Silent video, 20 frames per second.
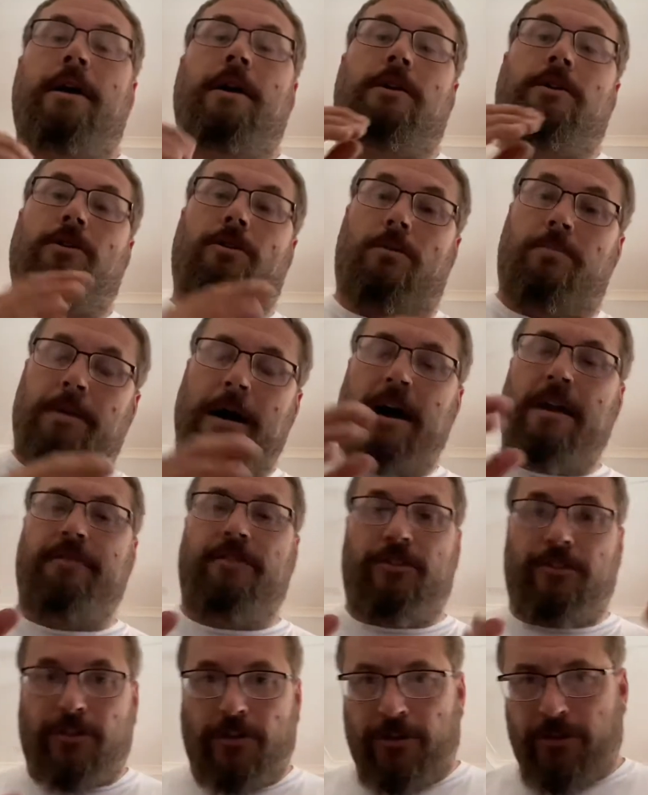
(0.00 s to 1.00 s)
you're a part of a
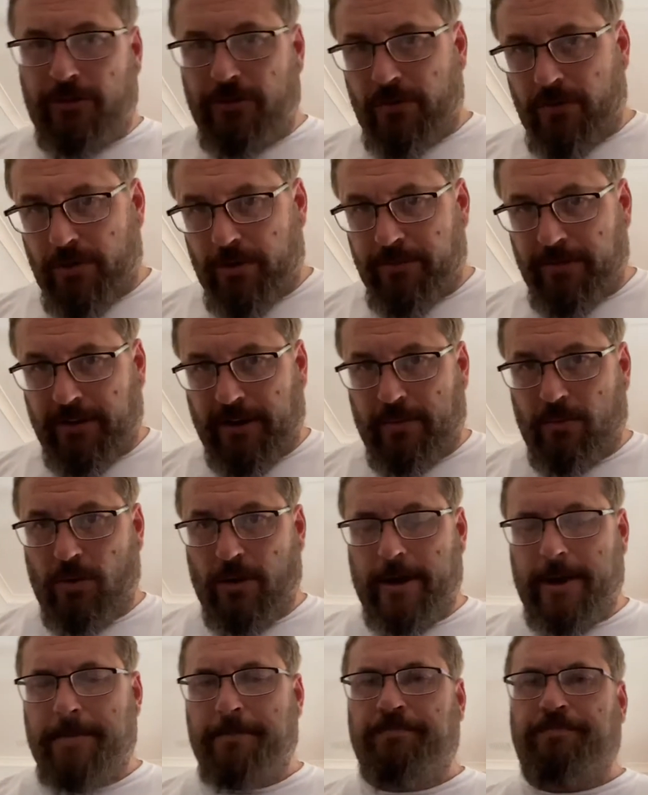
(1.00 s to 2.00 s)
social group
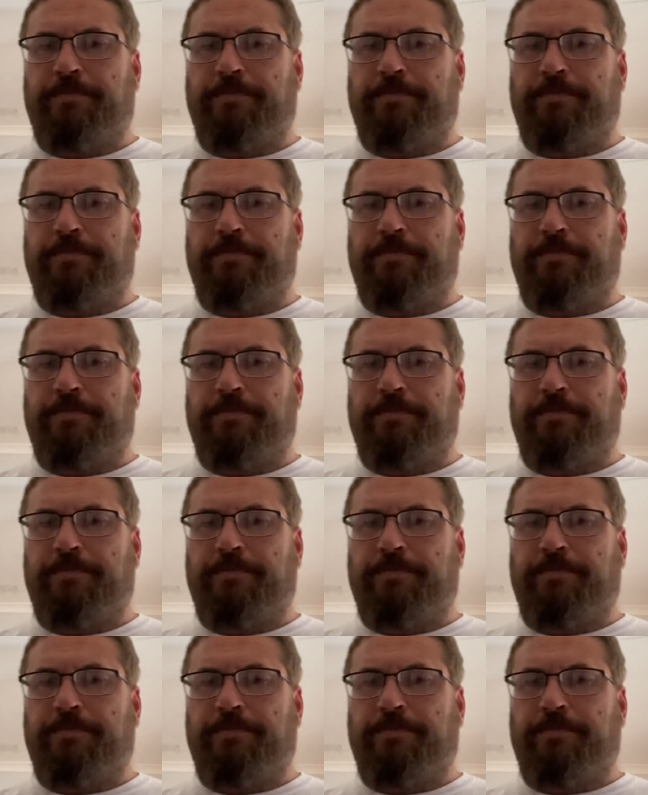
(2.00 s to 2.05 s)
somewhere,